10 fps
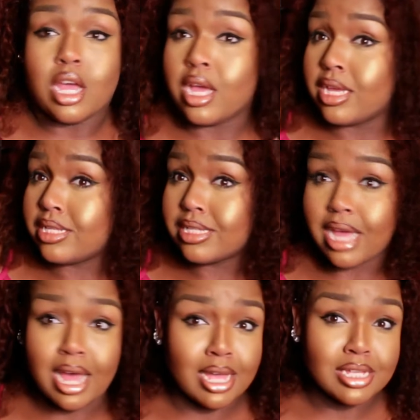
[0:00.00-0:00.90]

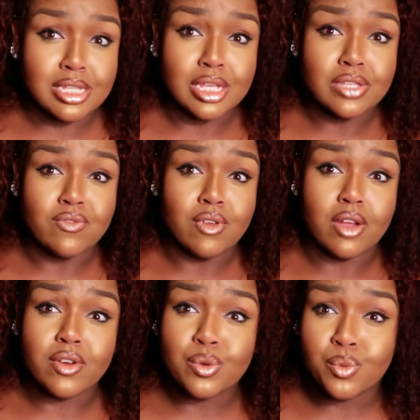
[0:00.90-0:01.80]
size is
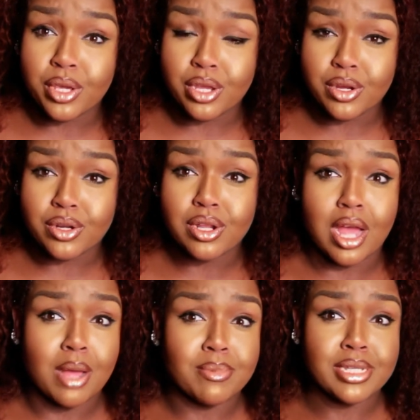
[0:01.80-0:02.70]
very weird
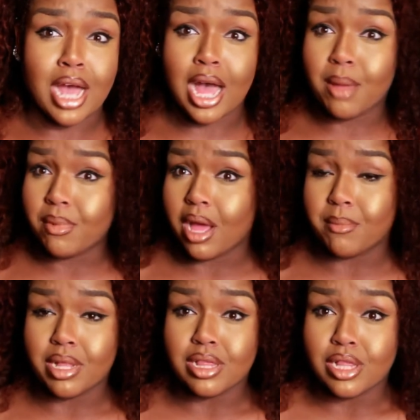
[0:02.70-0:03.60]
up top i'm
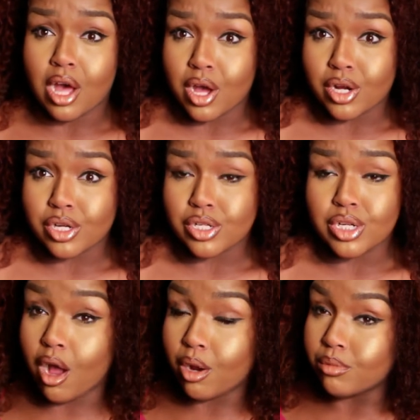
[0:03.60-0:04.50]
a large
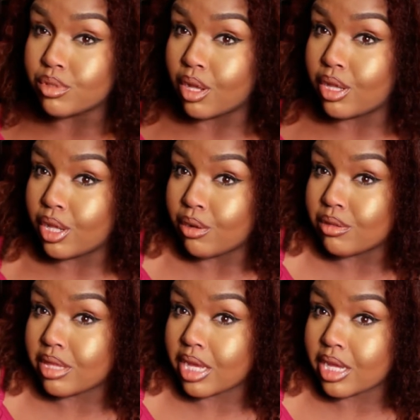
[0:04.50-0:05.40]
arms are little
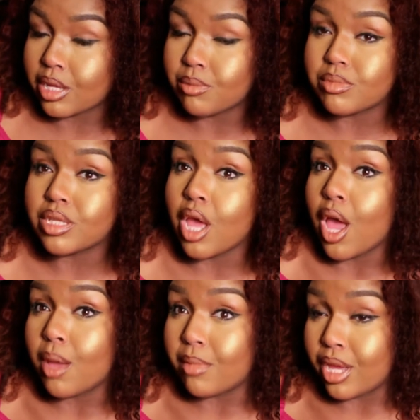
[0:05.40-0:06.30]
thickums
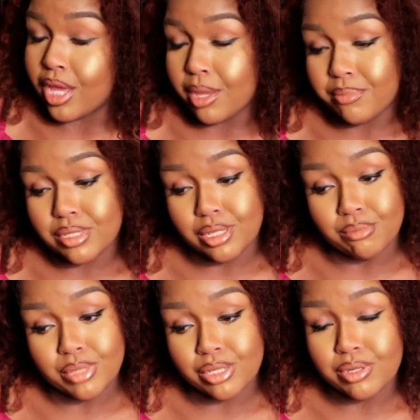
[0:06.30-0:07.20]
my hips and
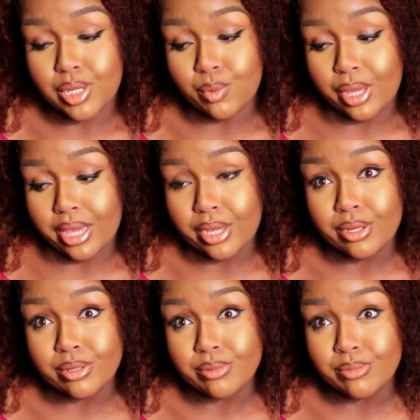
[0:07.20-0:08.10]
booty well
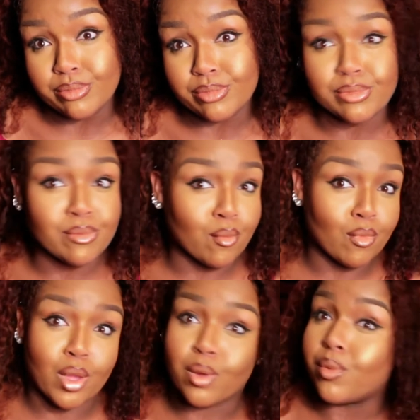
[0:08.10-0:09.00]

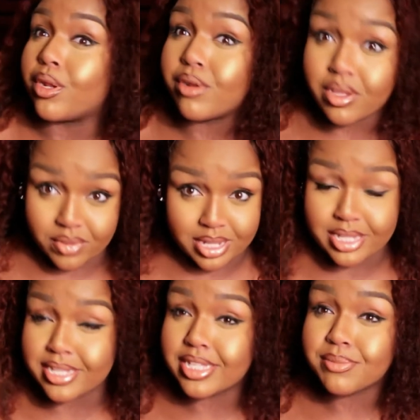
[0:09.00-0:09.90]
we don't even need to
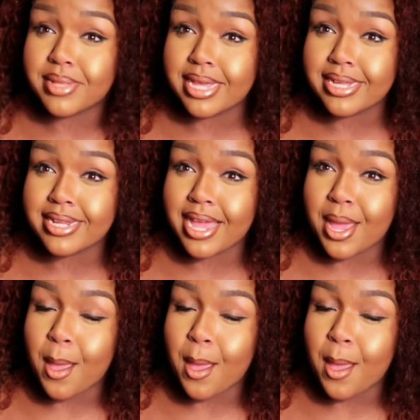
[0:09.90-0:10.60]
explain that